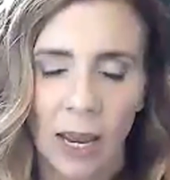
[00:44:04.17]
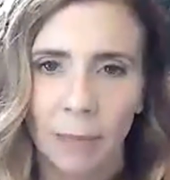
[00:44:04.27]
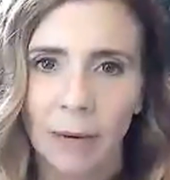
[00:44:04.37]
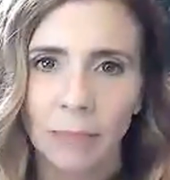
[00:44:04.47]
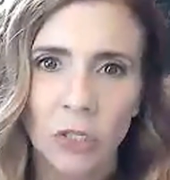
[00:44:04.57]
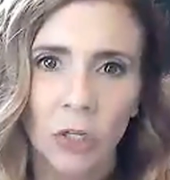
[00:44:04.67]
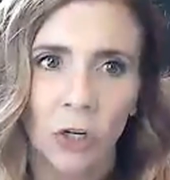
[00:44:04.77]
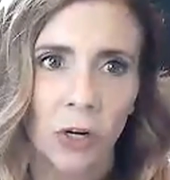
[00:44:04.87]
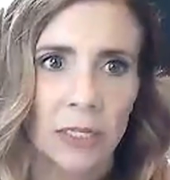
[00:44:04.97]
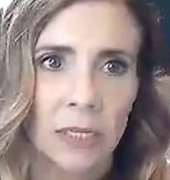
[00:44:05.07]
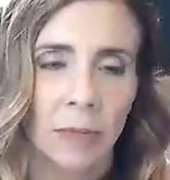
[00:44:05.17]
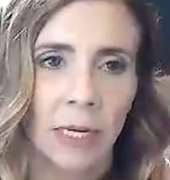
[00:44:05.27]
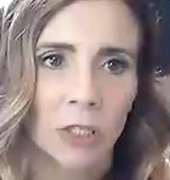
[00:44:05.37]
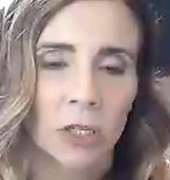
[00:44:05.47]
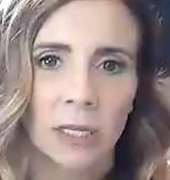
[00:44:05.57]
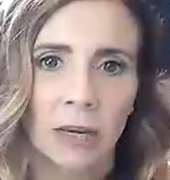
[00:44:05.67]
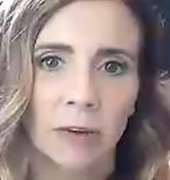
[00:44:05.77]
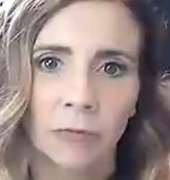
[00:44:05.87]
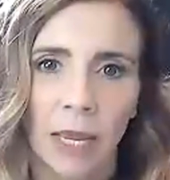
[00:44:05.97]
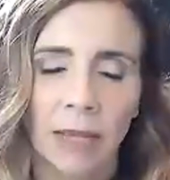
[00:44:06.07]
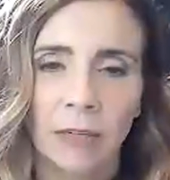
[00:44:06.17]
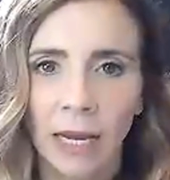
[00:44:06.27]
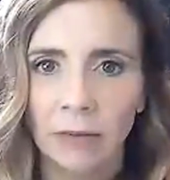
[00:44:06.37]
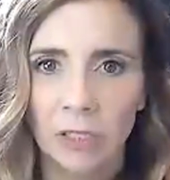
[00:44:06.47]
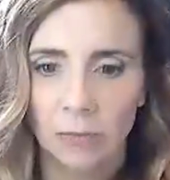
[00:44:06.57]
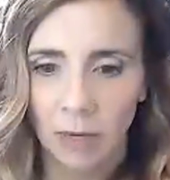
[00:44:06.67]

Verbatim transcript: but I'm just curious, I mean, just, if, and not even